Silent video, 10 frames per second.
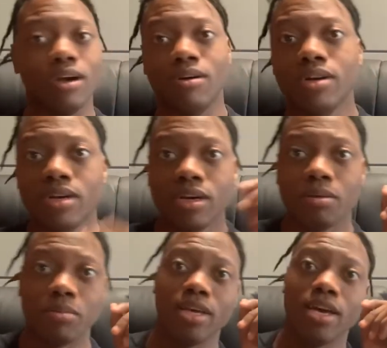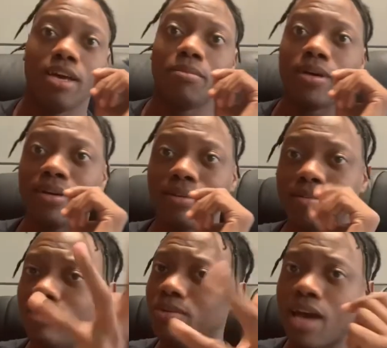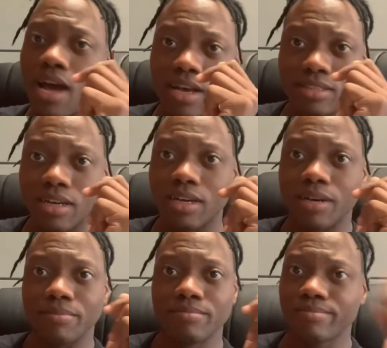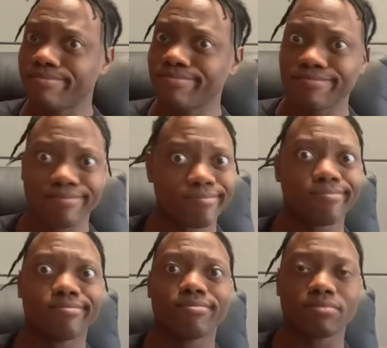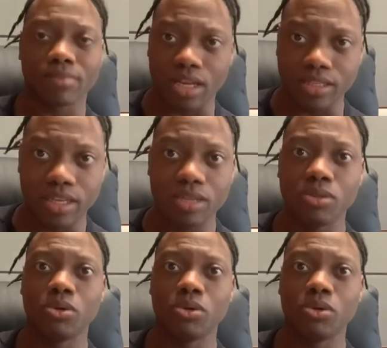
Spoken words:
continue doing what you're doing, man. I just giving my thoughts on that.